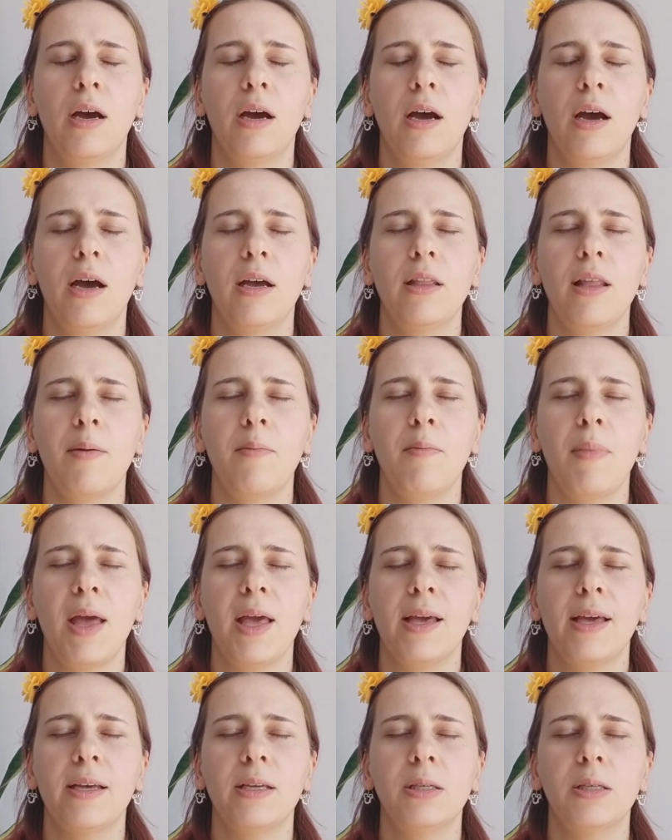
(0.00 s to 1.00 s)
and then
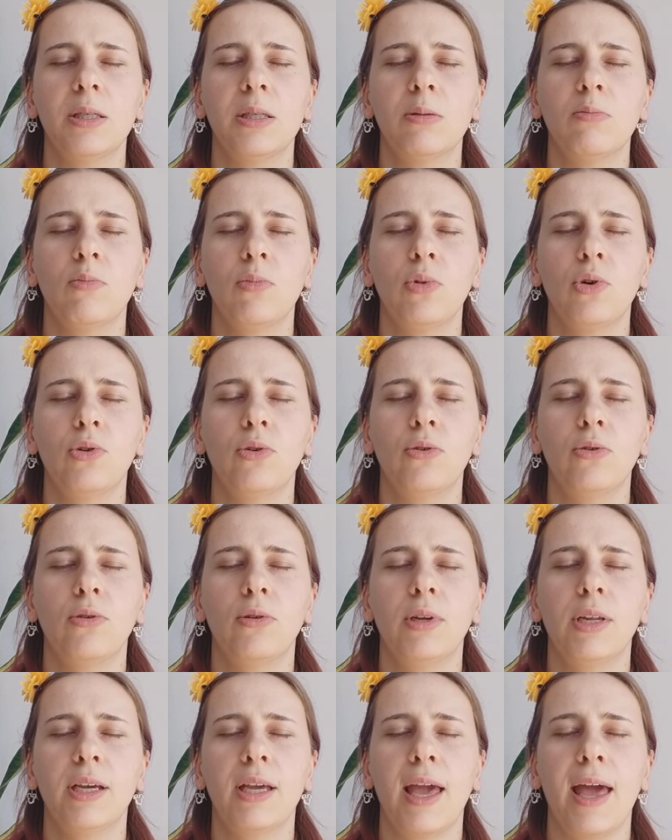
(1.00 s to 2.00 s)
make it small
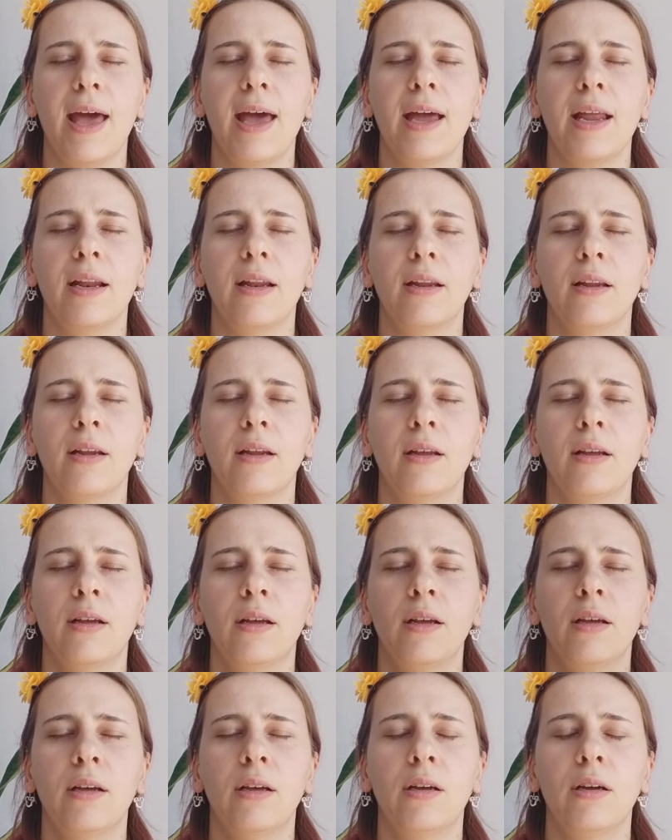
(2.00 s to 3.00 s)
again
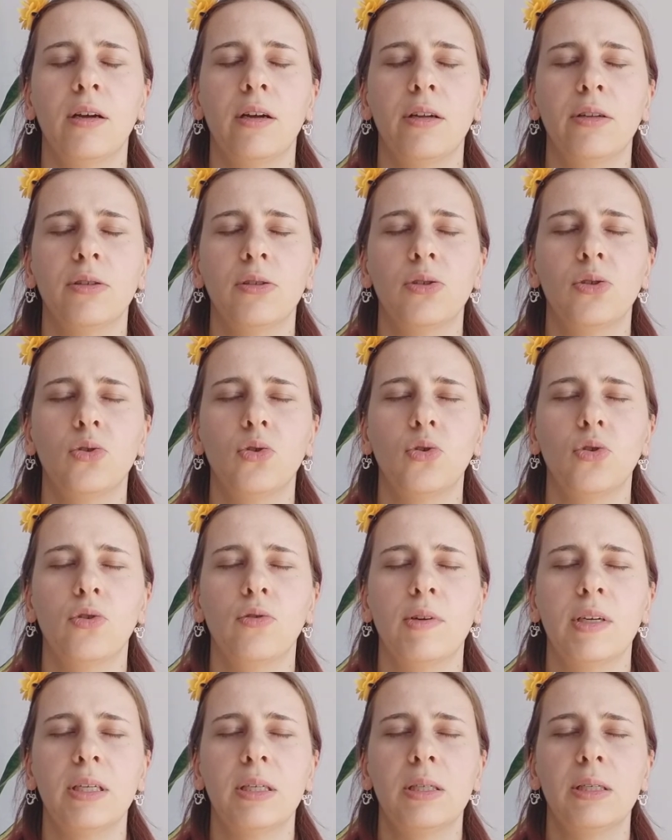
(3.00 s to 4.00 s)
and store
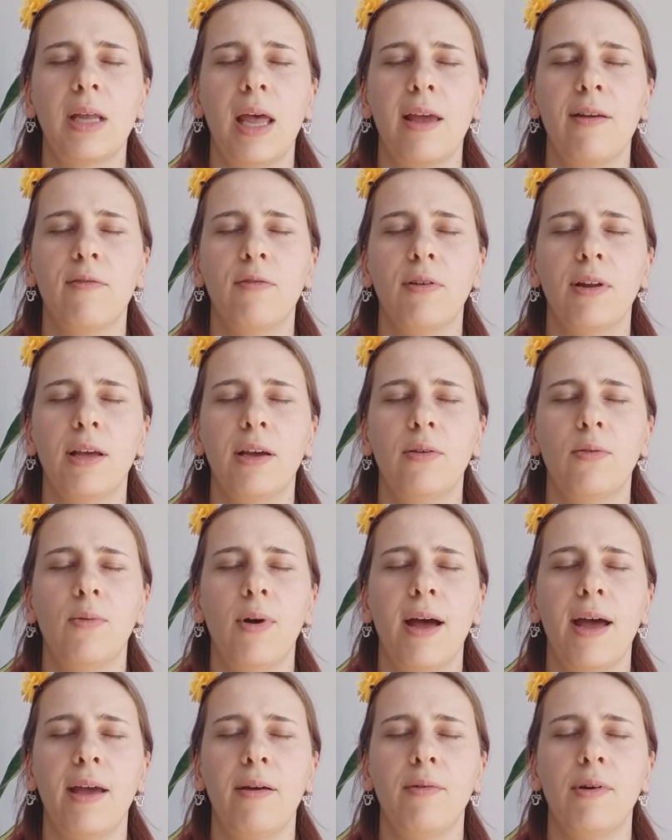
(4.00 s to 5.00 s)
it safely
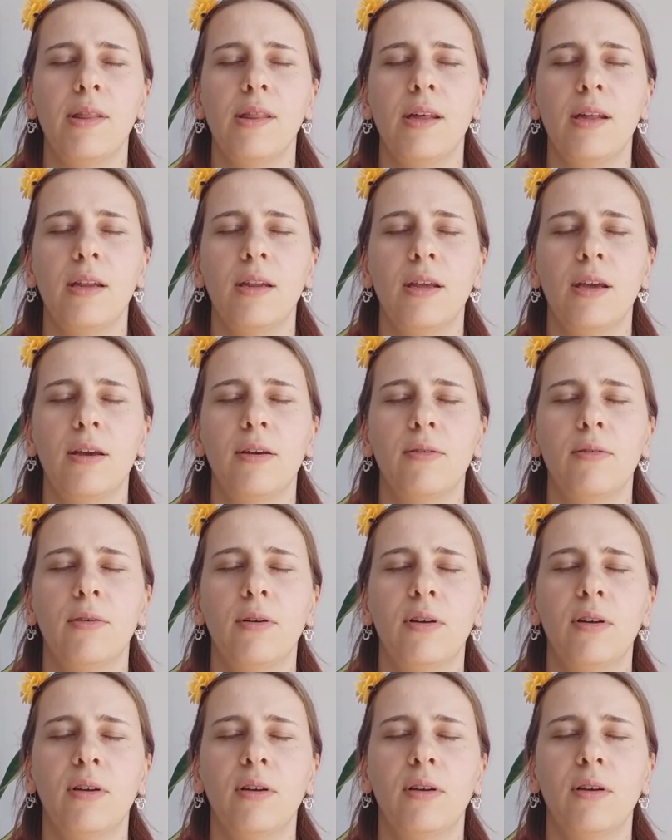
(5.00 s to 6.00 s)
away within you
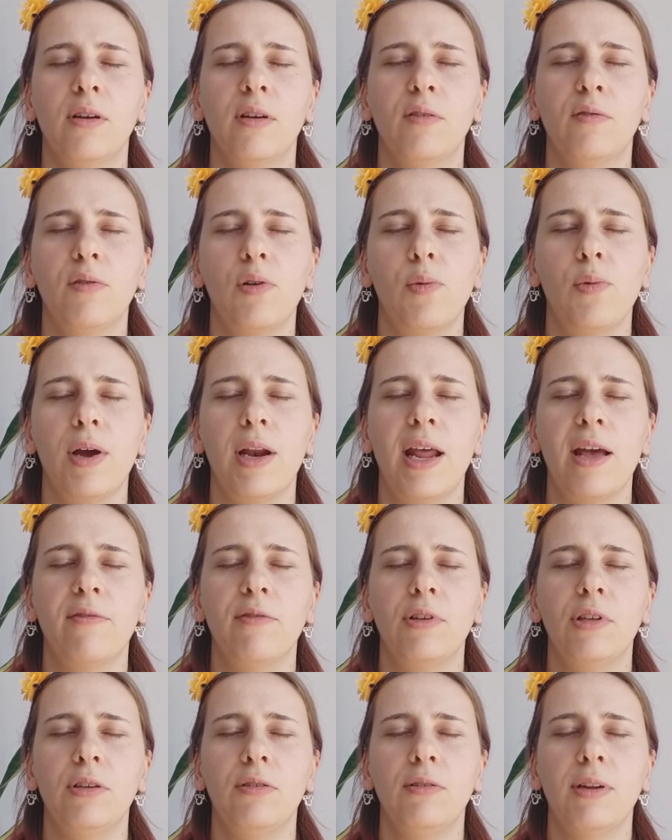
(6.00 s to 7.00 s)
for whenever
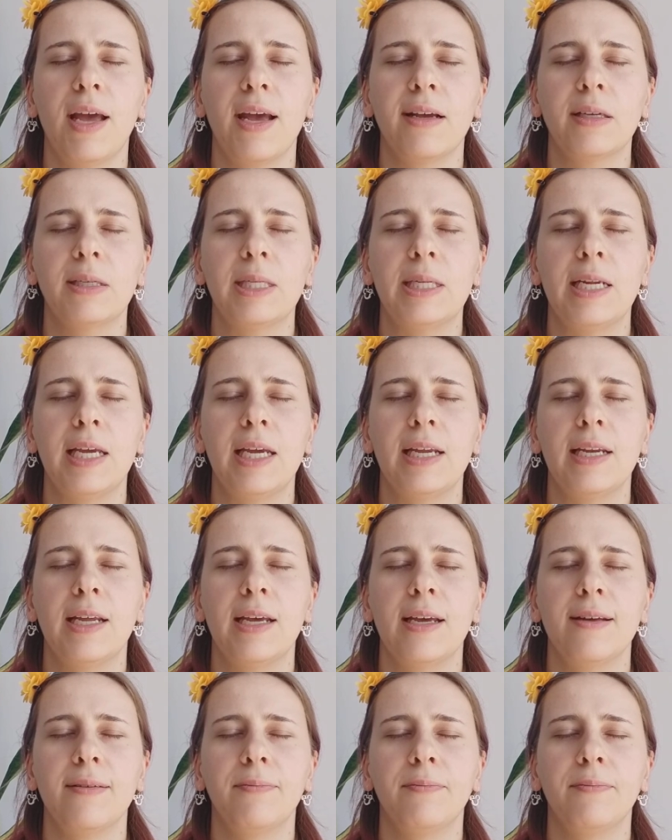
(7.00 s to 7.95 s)
you next need it.